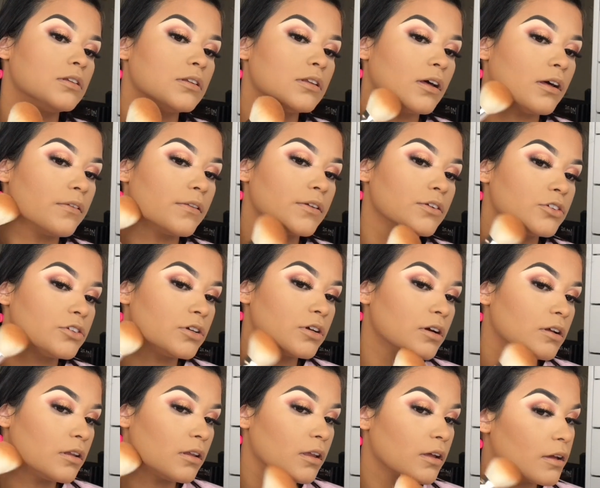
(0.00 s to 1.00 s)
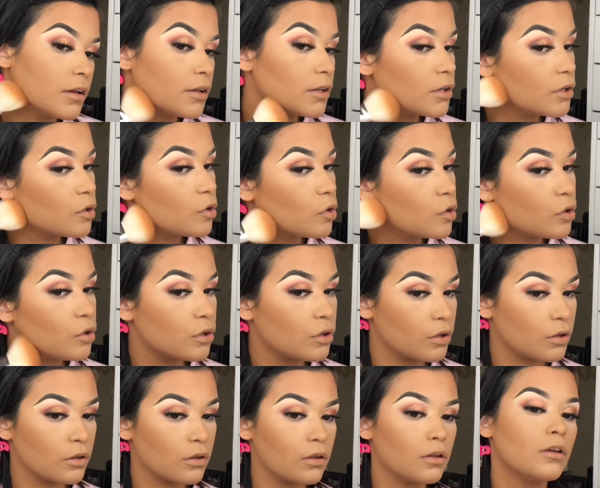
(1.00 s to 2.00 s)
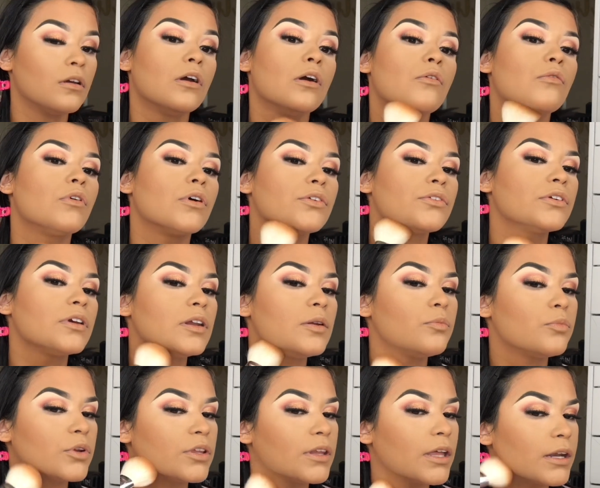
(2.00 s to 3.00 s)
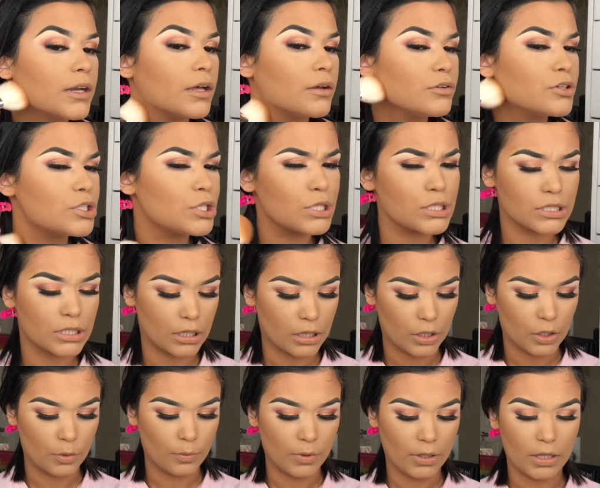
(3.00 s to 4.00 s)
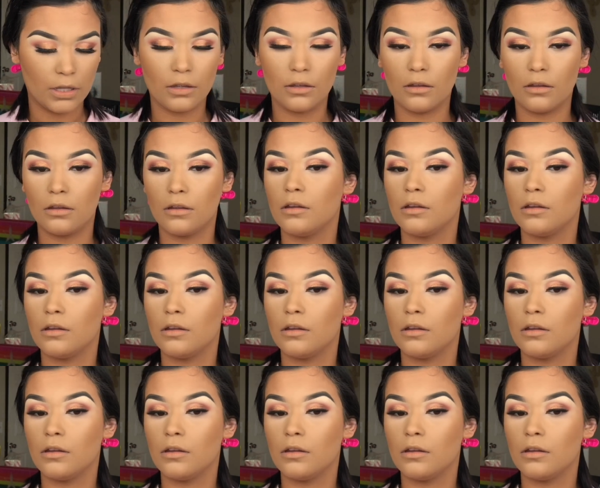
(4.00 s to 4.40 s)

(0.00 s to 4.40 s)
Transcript: down the jawline. We're also going to bring that down just a little bit.